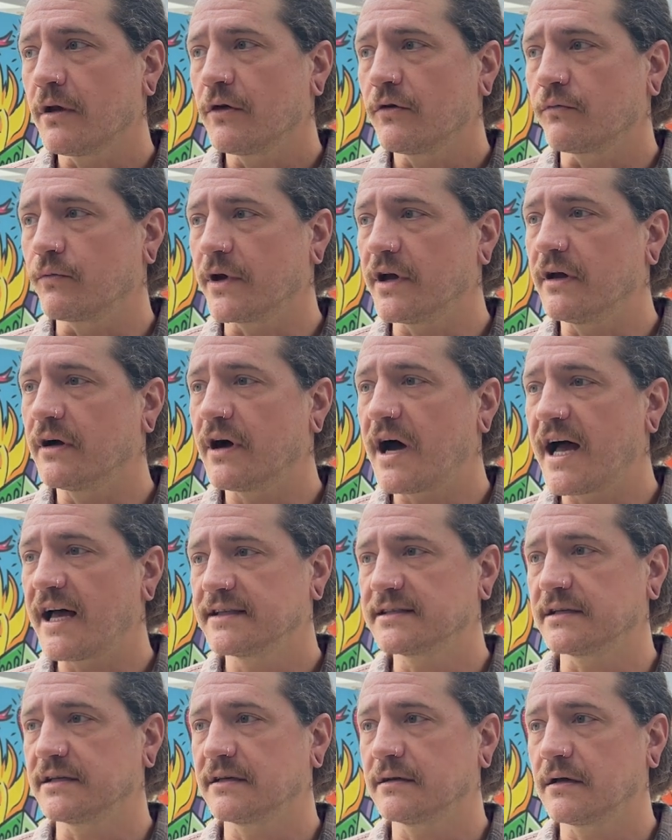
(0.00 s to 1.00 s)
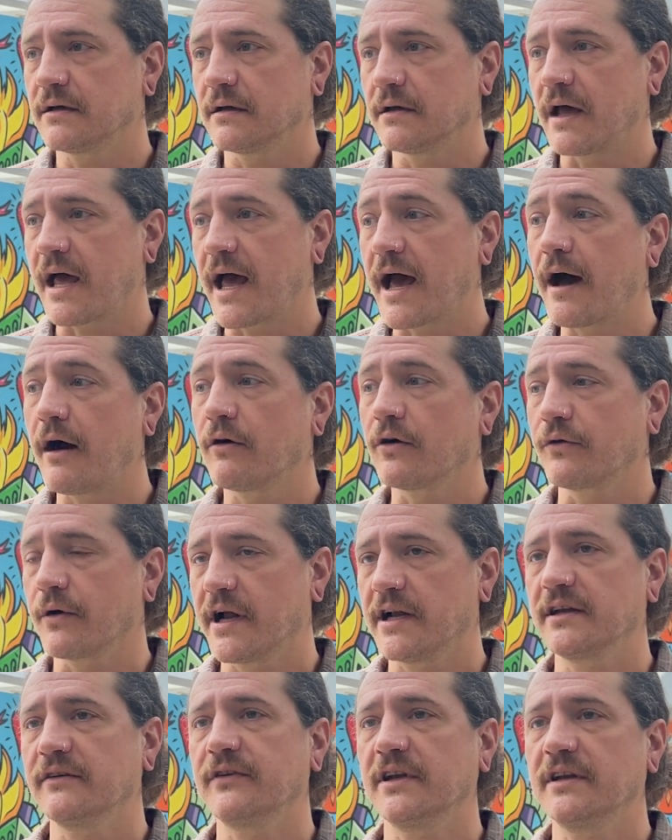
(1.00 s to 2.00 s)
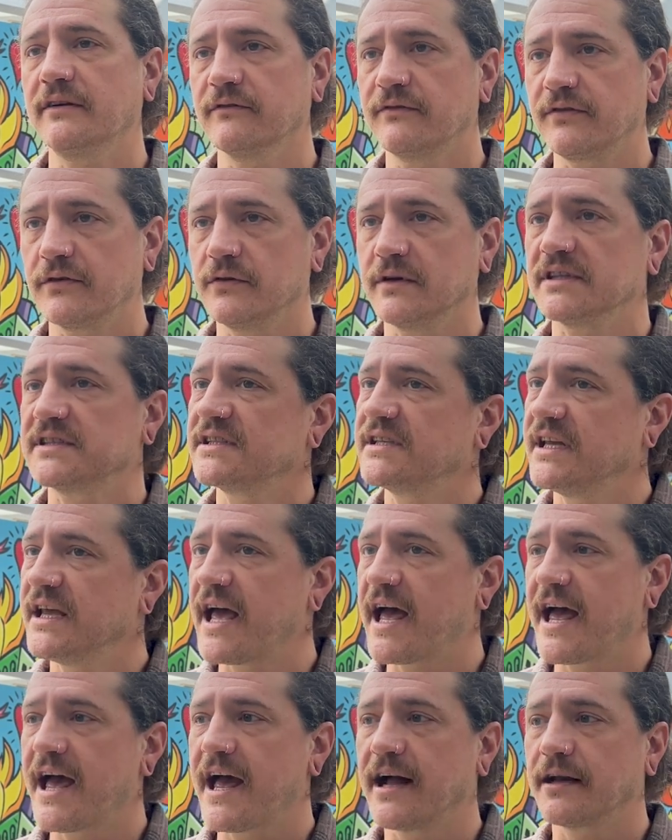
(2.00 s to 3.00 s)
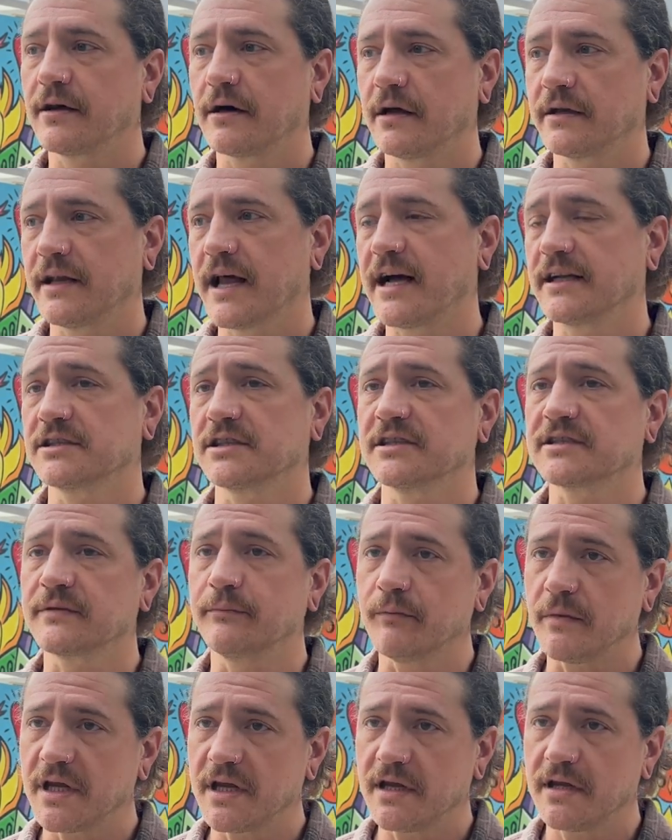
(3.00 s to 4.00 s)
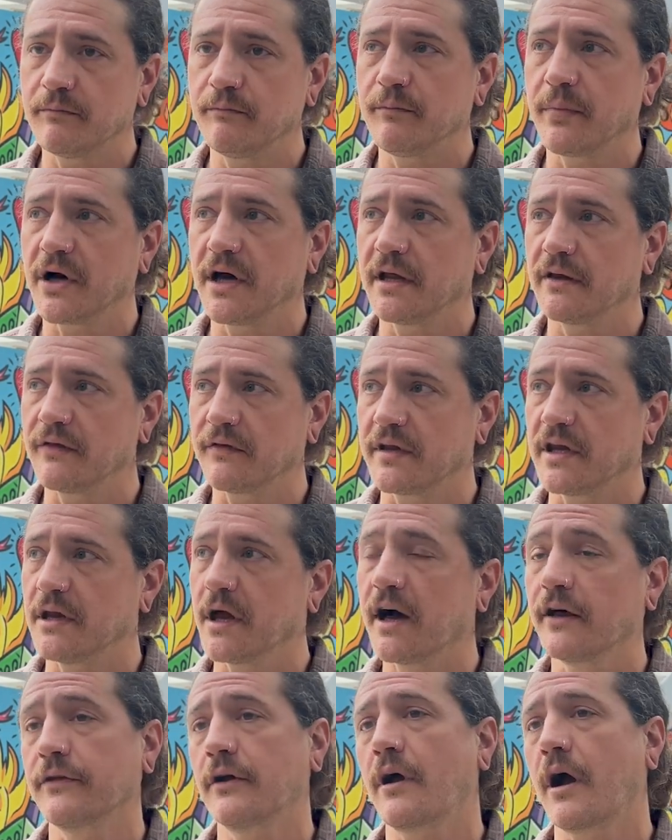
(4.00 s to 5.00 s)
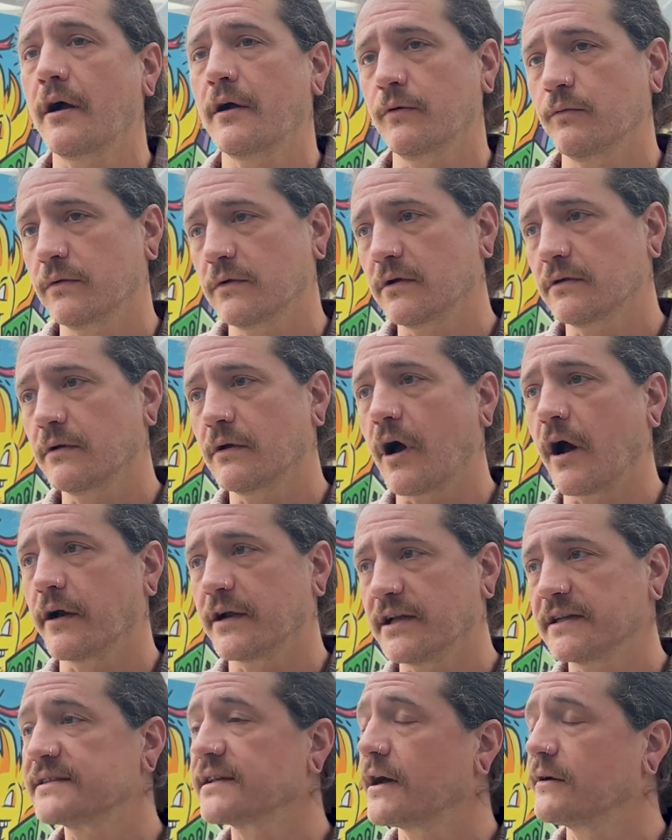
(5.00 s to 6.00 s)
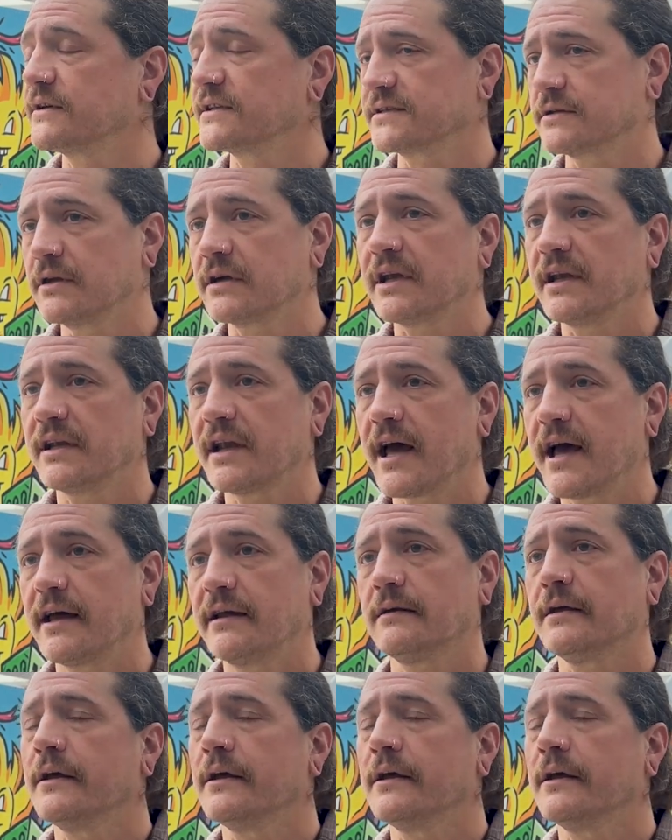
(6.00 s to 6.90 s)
realizing how great of an influence he had on not just me, but the other artists I was looking at,